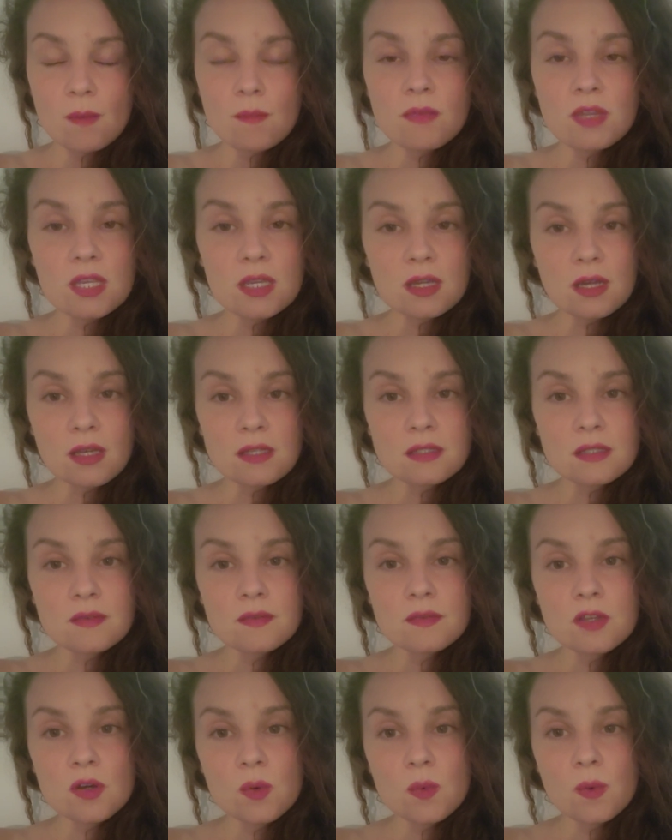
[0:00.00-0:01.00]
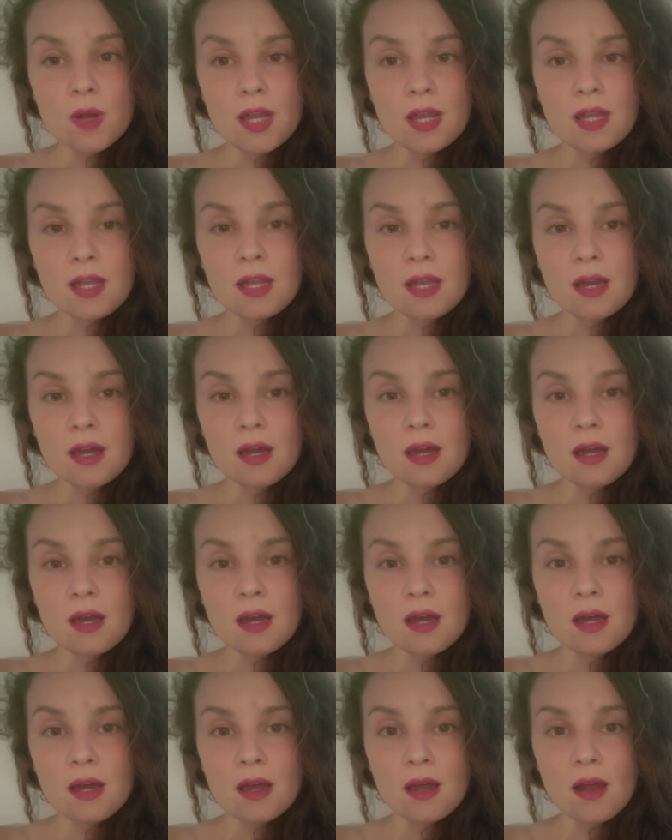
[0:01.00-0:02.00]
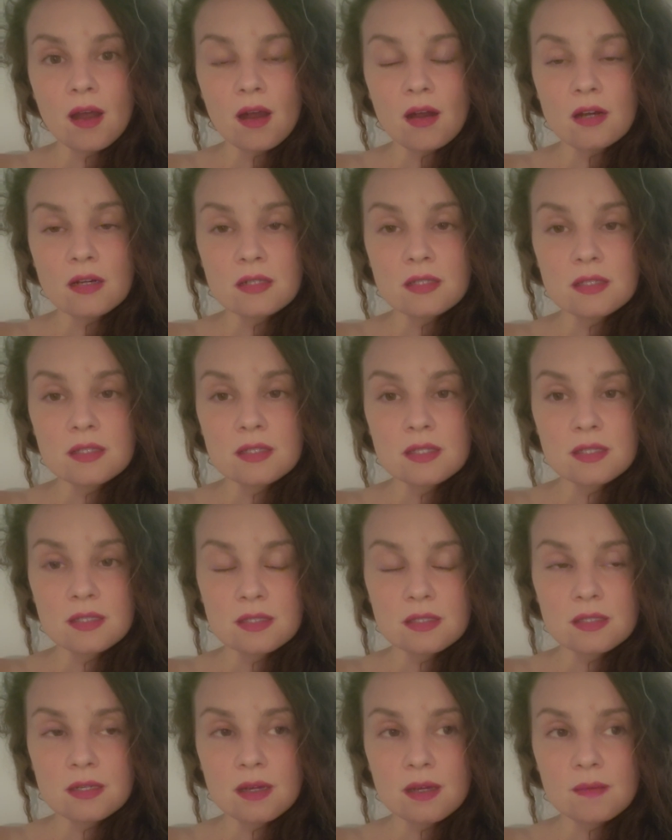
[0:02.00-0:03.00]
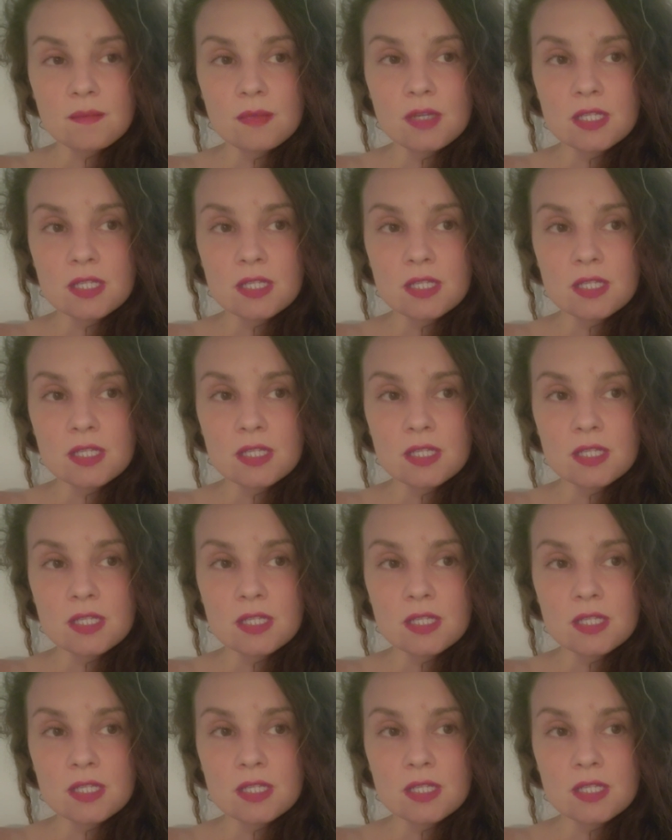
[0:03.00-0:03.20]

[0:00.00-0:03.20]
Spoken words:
because of the way our system